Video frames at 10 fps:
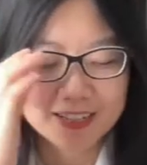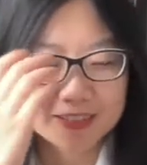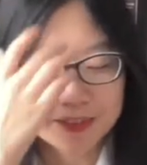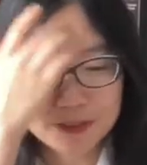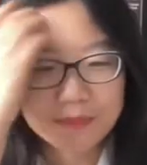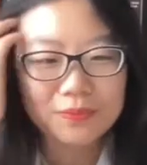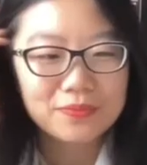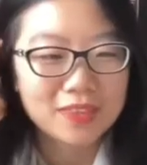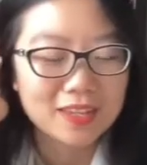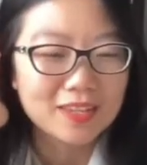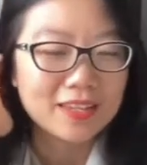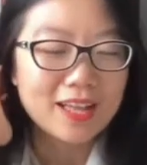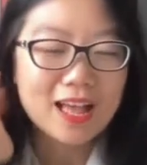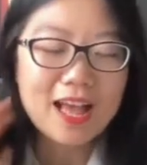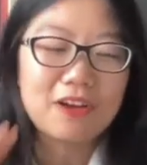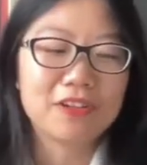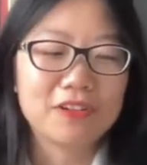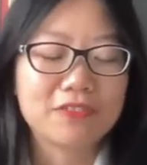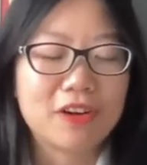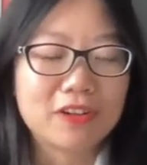So, out
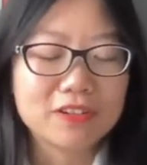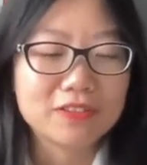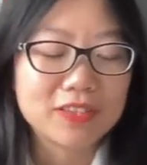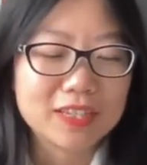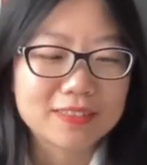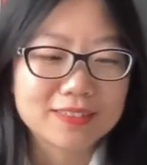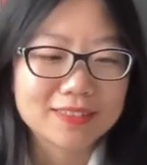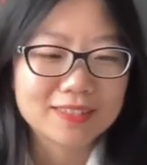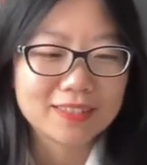of all of these